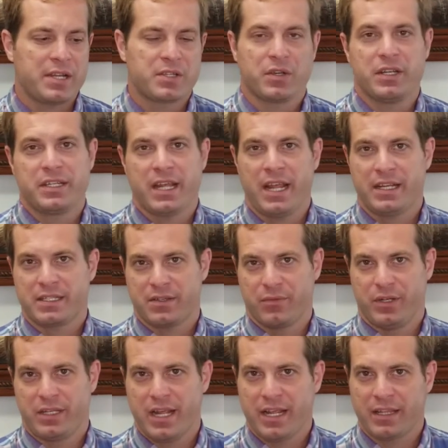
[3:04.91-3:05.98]
so we
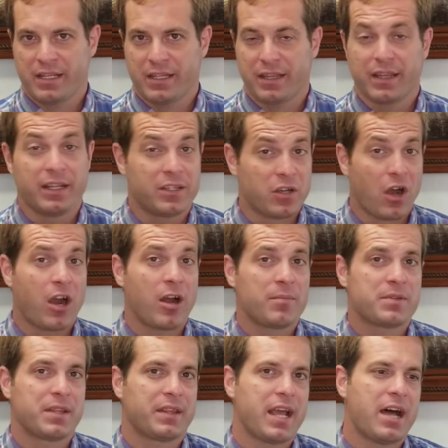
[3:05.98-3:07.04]
take the
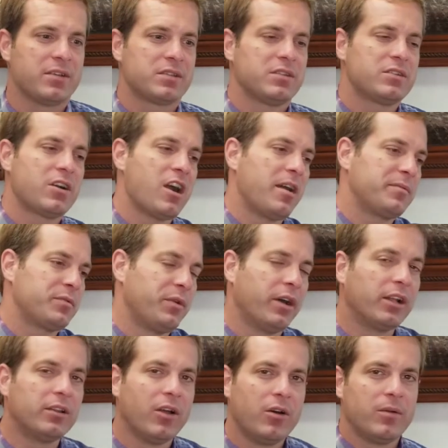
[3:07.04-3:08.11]
tarps, 1,000 tarps, we
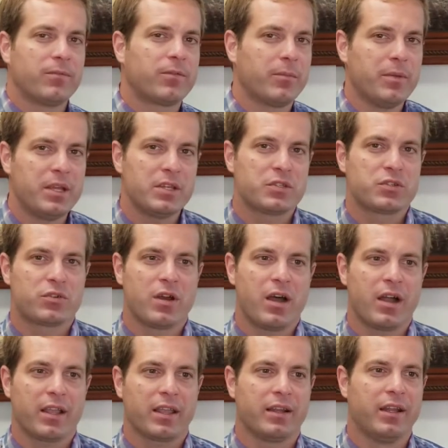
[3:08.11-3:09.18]
unload them from his
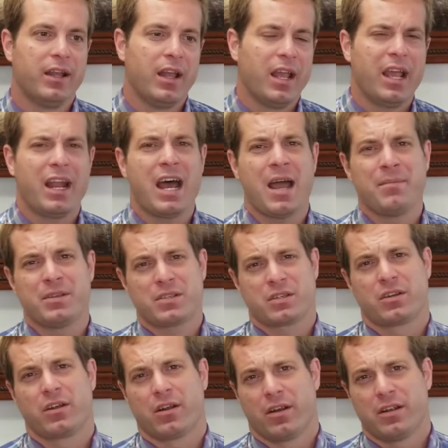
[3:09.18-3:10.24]
truck, and I'm
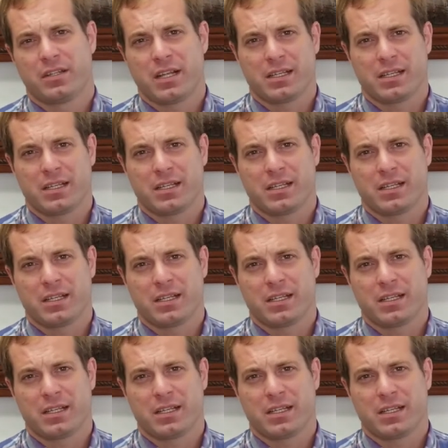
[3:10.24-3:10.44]
discouraged.